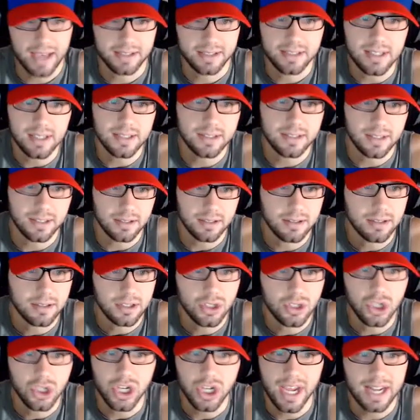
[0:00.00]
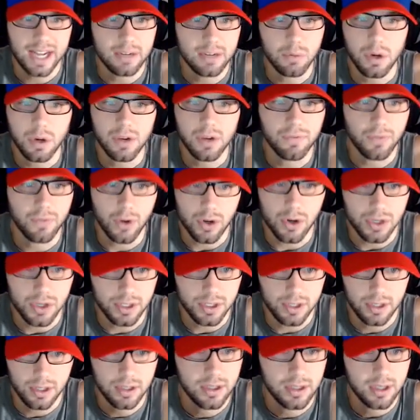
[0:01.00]
season, January
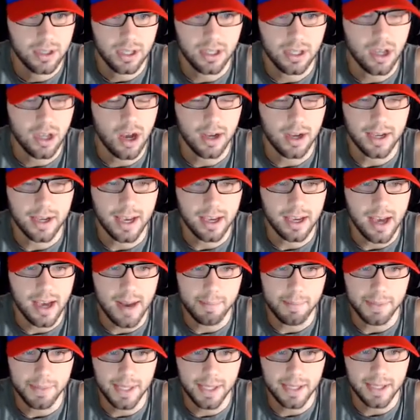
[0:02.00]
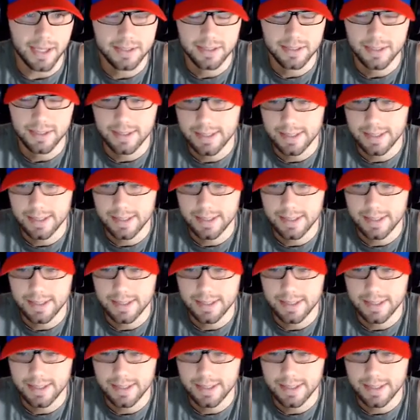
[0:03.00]
1st in the Hawkeye complex.